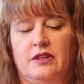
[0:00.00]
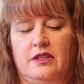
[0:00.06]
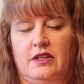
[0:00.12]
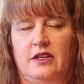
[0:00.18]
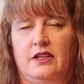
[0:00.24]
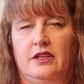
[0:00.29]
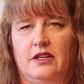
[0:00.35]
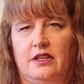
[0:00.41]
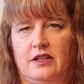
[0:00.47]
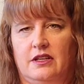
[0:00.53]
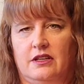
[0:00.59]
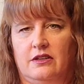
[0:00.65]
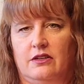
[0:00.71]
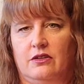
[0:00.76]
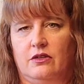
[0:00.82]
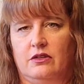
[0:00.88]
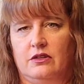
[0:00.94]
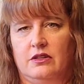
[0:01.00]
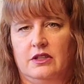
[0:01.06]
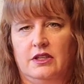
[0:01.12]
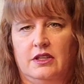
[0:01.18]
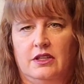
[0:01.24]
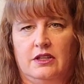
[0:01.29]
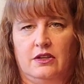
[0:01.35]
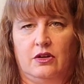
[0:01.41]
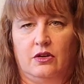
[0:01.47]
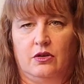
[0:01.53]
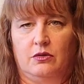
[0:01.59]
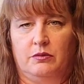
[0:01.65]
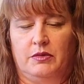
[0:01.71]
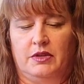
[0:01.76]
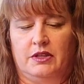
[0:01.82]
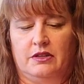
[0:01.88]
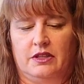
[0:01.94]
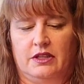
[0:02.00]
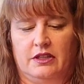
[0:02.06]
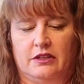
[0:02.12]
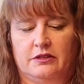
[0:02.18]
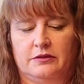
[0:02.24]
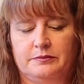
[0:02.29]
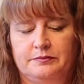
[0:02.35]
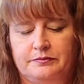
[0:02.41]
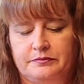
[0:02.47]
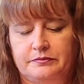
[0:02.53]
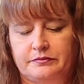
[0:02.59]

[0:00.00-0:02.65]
the oatmeal here.